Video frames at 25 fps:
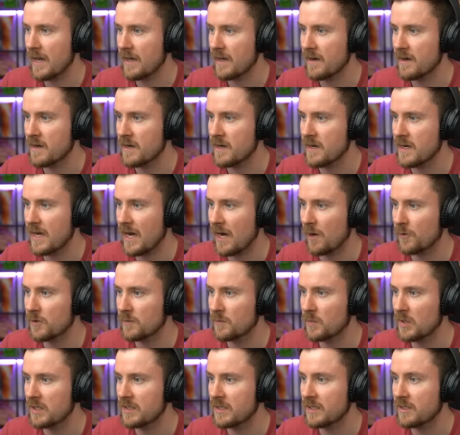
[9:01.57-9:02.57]
Now the
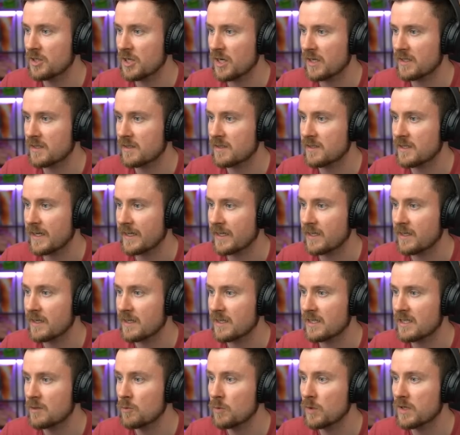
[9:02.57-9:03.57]
ability in just a second,
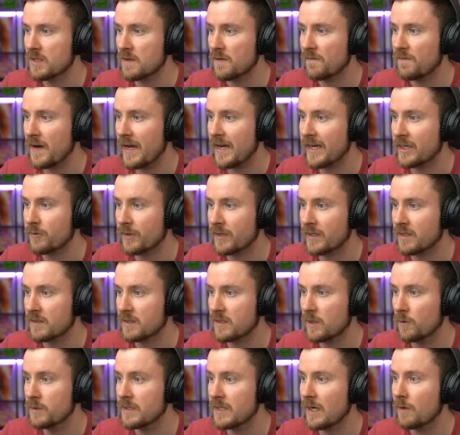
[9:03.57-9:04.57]
as soon as the
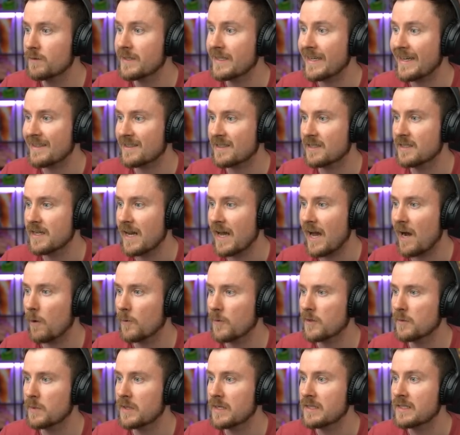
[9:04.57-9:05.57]
firecrackers go down. Yes,
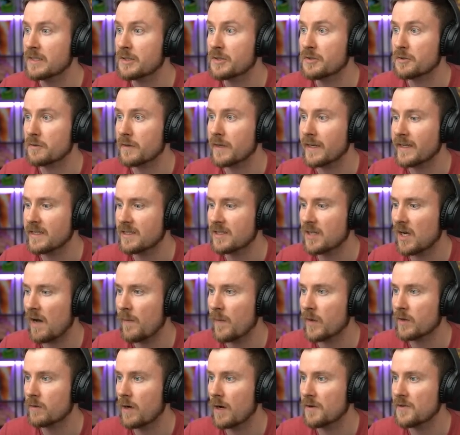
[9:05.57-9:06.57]
now the ability, great
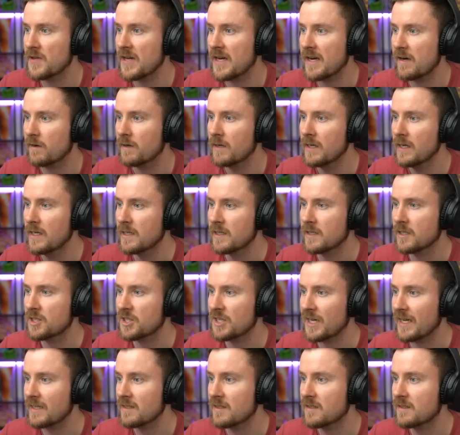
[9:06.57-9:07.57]
timing right there. The
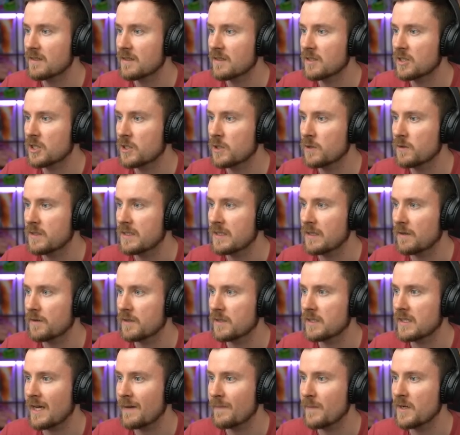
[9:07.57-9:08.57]
chains should deal
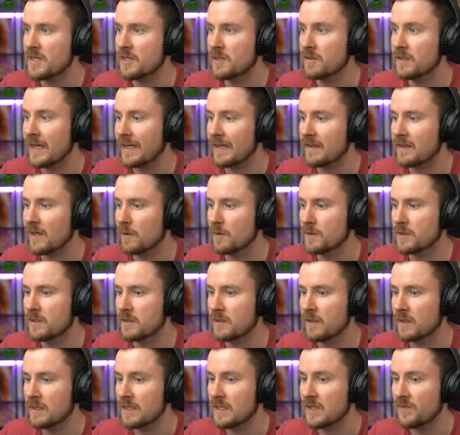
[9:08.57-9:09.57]
the damage to take those
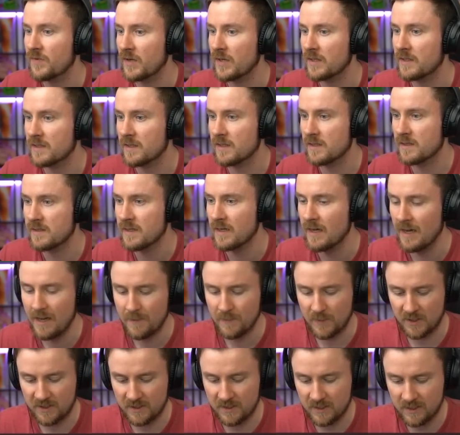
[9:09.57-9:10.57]
the defenses,
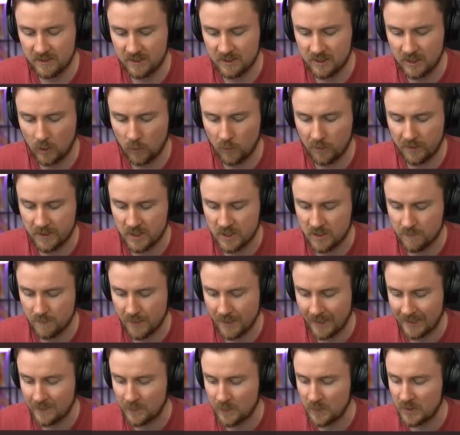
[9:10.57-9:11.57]
but this storage
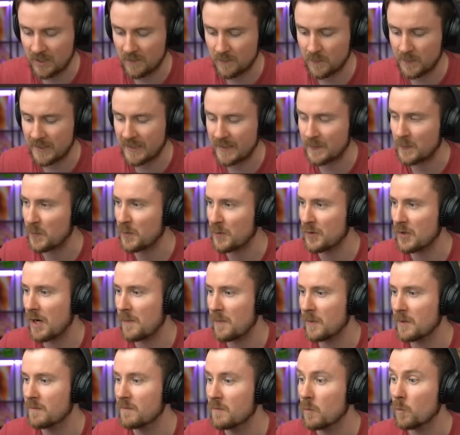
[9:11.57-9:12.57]
might be a big
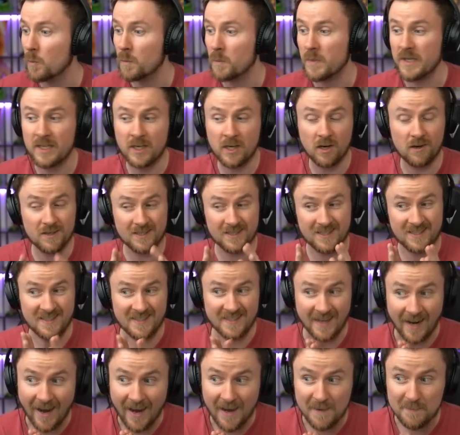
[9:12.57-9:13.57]
problem because
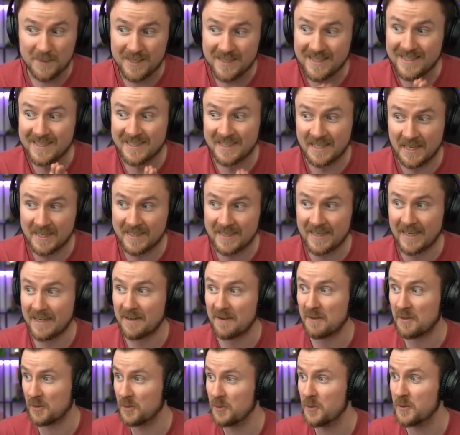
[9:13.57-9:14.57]
time is
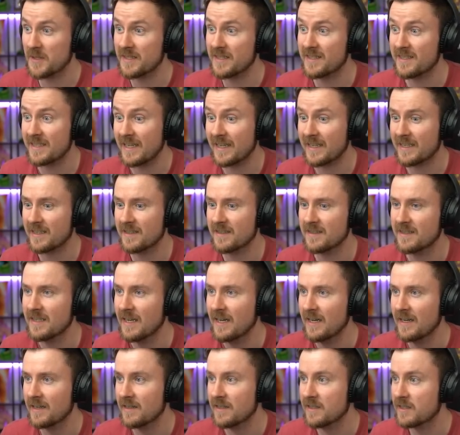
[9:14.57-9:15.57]
ticking. Thirty seconds.
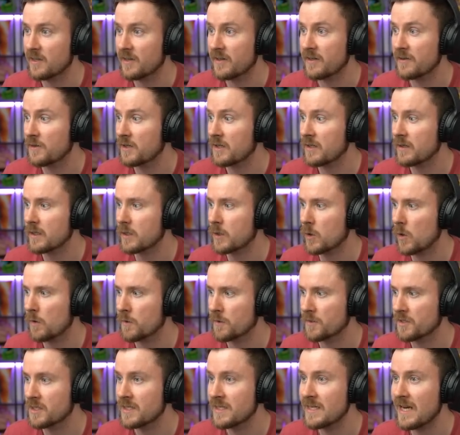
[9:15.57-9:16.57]
Is there anything in the
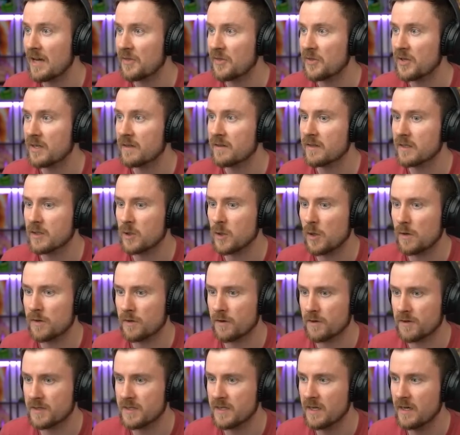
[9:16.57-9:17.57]
corners? Nothing in the
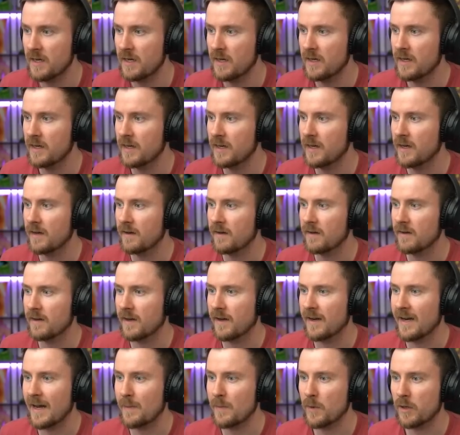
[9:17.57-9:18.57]
corners,
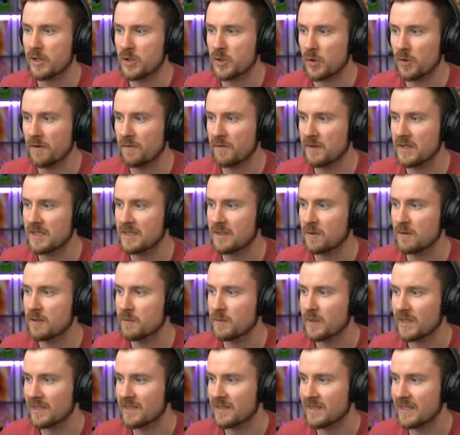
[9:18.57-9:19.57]
and I'm not sure if this is going to
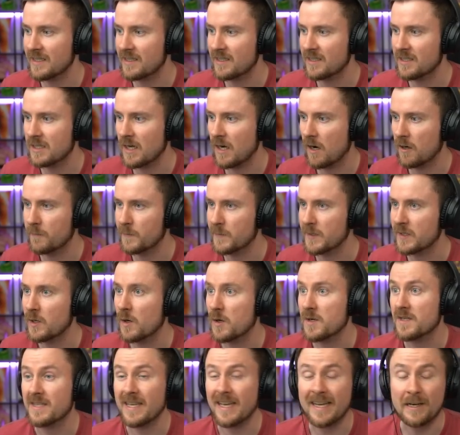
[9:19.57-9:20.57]
be a six star,
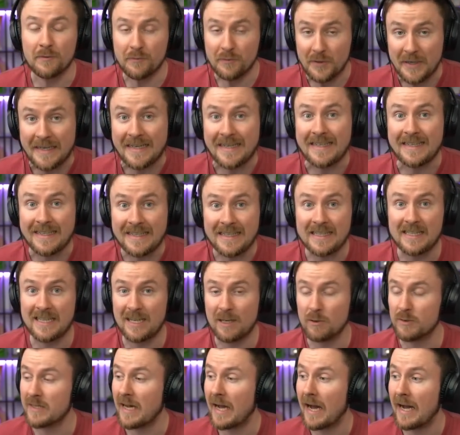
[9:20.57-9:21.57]
because they really need
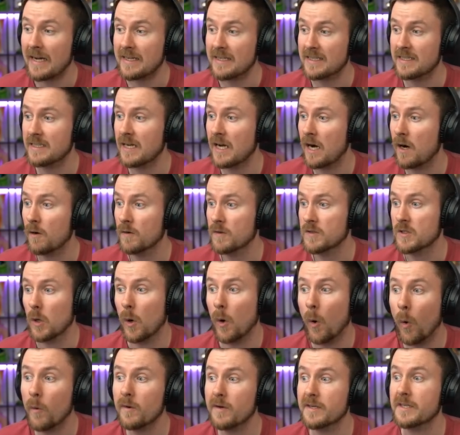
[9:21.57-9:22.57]
those high stars
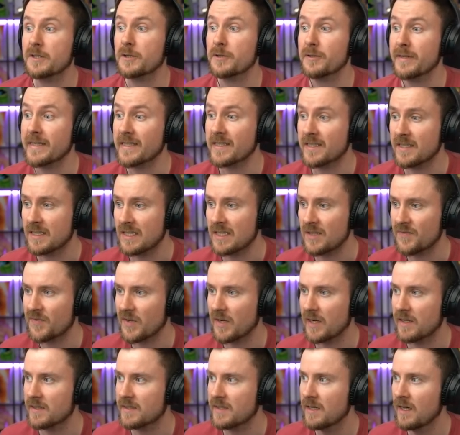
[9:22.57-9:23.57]
or a crazy
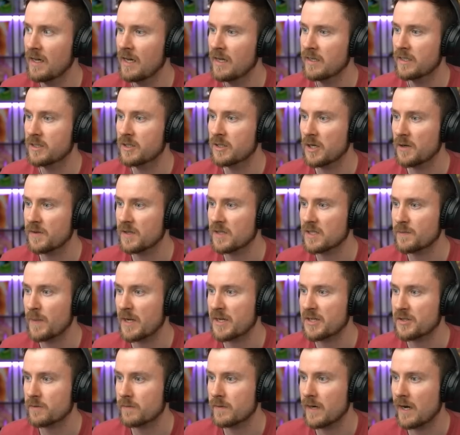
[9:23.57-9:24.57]
defense to turn this
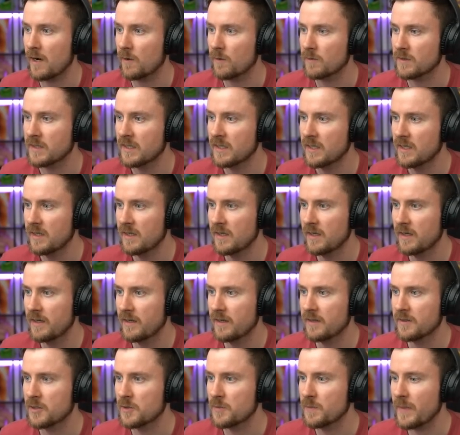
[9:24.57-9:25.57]
match around,
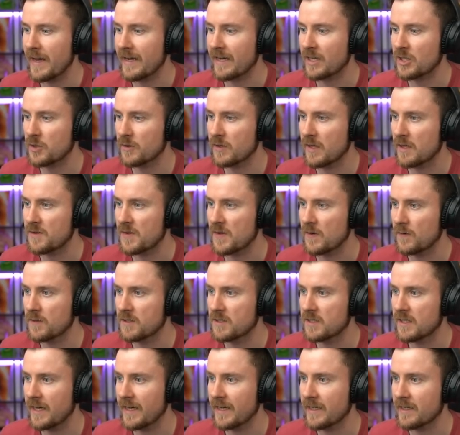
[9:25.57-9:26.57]
to make sure that they're
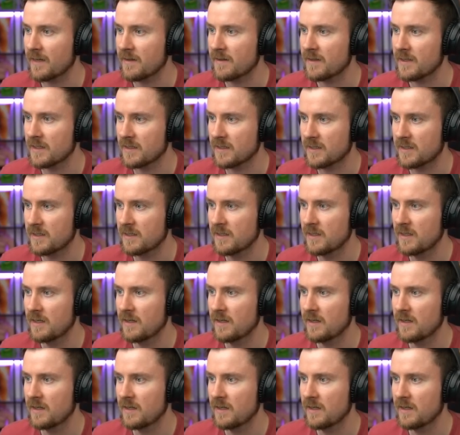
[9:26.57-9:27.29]
staying in this.